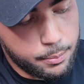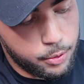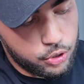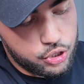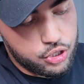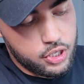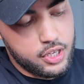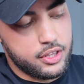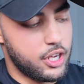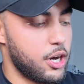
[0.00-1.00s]
push
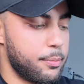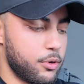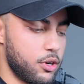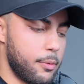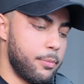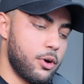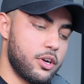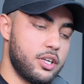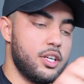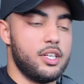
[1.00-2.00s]
the upper
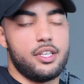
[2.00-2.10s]
apart